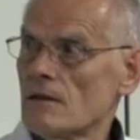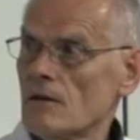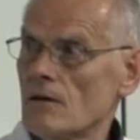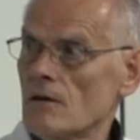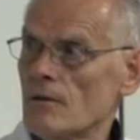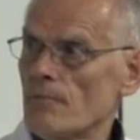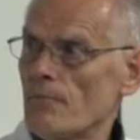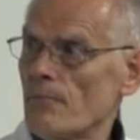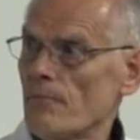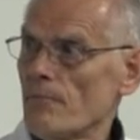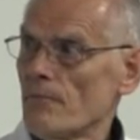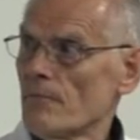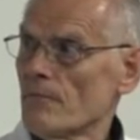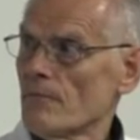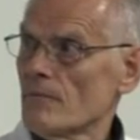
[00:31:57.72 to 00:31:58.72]
um,
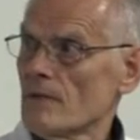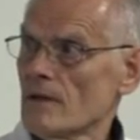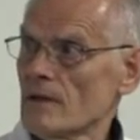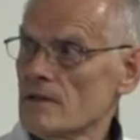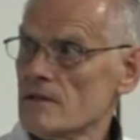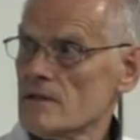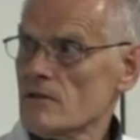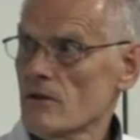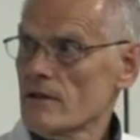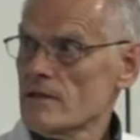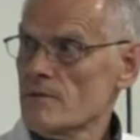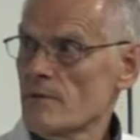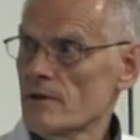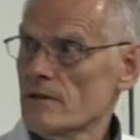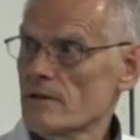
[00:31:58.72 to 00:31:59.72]
it's
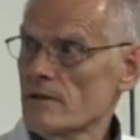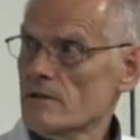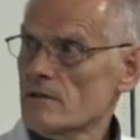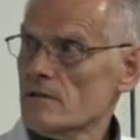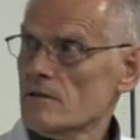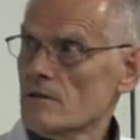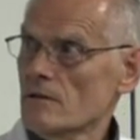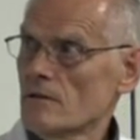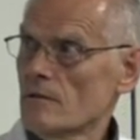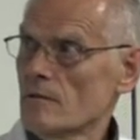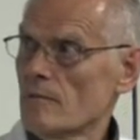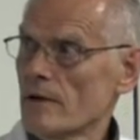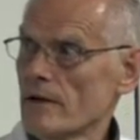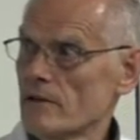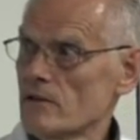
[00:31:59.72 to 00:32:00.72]
transmitted uh,
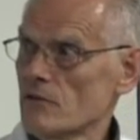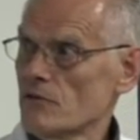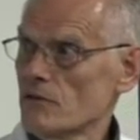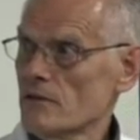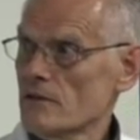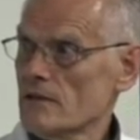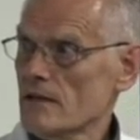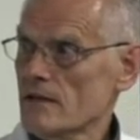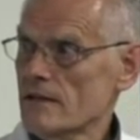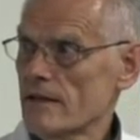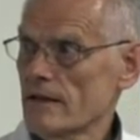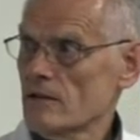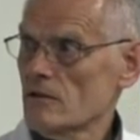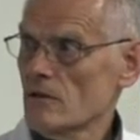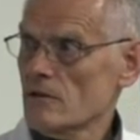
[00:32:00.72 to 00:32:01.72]
by a different
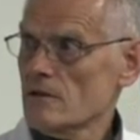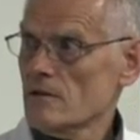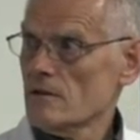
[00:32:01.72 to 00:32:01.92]
tick, not